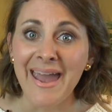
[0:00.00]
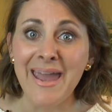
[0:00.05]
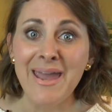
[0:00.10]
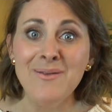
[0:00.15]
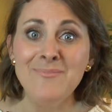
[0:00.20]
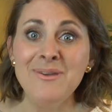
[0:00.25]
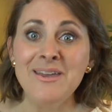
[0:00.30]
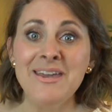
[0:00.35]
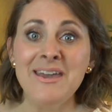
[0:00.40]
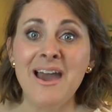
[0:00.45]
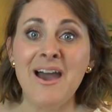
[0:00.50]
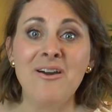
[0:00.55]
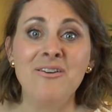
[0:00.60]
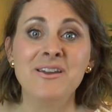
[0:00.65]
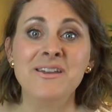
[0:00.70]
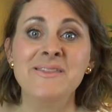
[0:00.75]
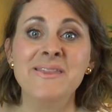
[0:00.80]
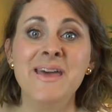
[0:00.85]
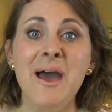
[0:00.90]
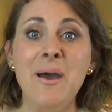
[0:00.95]
Amy, how
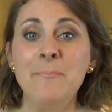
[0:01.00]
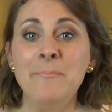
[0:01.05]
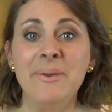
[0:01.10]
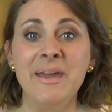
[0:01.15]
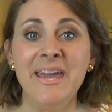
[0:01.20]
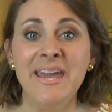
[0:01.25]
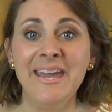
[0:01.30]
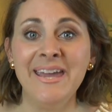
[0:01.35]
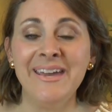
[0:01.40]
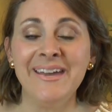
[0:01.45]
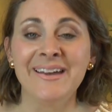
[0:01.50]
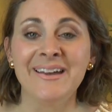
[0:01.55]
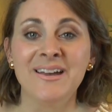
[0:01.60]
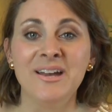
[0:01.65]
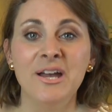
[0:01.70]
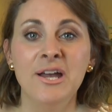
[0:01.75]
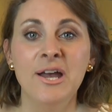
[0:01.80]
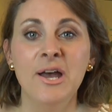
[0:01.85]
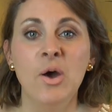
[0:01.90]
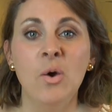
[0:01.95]
can that be?
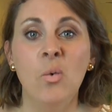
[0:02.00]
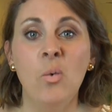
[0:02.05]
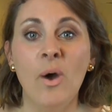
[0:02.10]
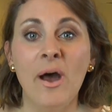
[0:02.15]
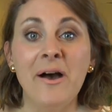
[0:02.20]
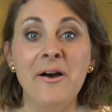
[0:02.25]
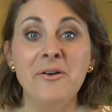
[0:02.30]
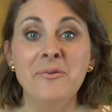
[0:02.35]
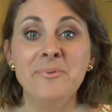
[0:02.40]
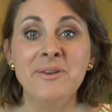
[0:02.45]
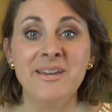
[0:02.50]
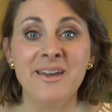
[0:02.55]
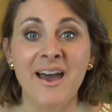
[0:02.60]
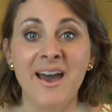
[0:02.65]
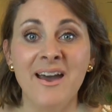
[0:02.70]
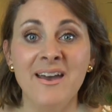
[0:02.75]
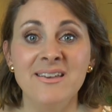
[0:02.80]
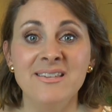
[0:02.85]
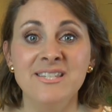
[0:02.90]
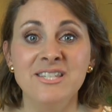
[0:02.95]
Well,
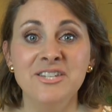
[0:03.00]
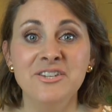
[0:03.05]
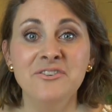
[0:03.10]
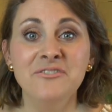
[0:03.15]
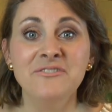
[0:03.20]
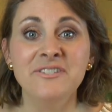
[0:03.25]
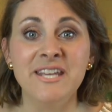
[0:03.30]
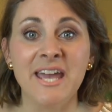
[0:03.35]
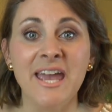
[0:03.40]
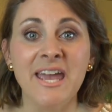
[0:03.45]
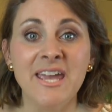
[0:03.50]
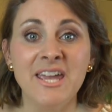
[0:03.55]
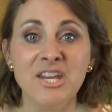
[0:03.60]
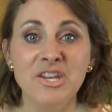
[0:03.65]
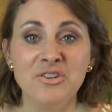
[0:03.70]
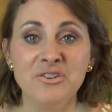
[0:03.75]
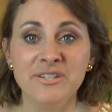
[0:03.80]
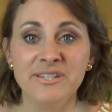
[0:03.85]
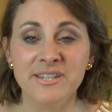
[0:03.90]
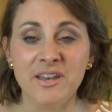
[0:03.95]
because you've taken
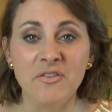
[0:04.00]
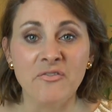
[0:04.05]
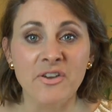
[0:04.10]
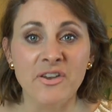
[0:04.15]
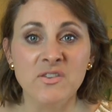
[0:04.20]
yourself